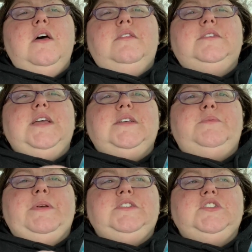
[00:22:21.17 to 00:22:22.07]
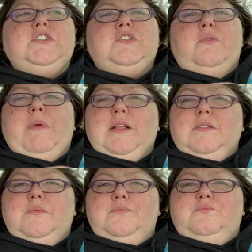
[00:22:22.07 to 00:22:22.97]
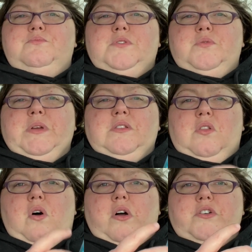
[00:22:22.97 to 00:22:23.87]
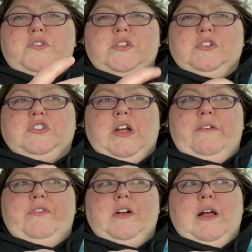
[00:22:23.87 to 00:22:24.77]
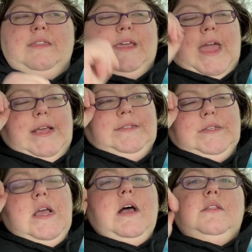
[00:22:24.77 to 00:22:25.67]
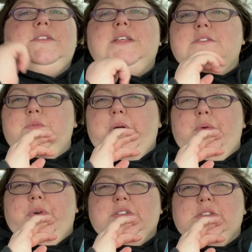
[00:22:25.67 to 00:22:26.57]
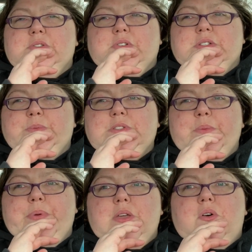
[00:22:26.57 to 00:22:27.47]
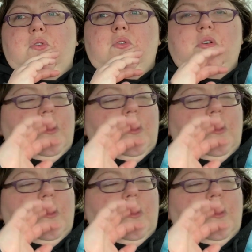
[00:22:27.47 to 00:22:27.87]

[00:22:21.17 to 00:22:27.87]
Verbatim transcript: The text messages are mainly between the lawyers that are trying to figure out the case. At least that's the way it was in The Christmas Appeal.